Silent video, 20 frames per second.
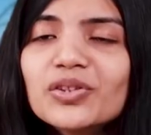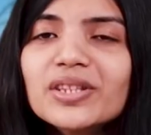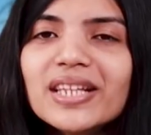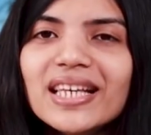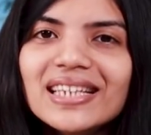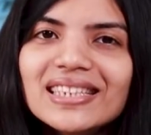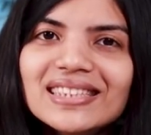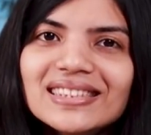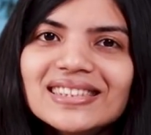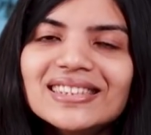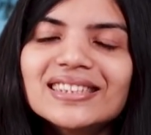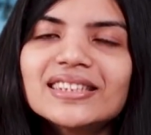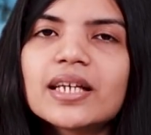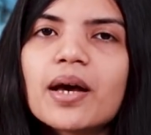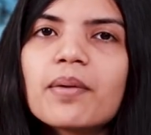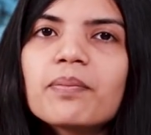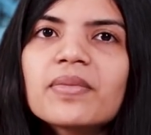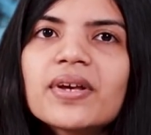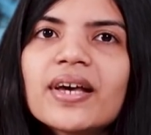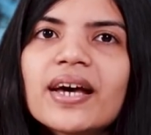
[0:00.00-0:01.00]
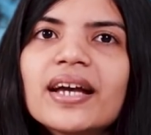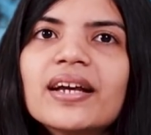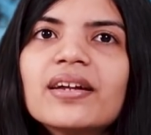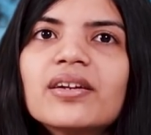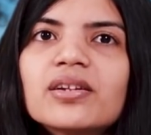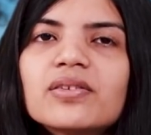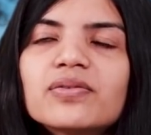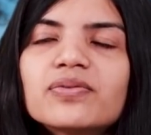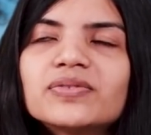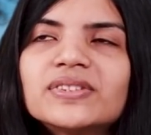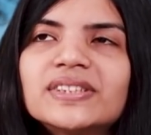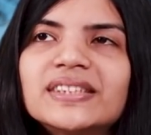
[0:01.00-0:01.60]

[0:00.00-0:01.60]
So there is some kind of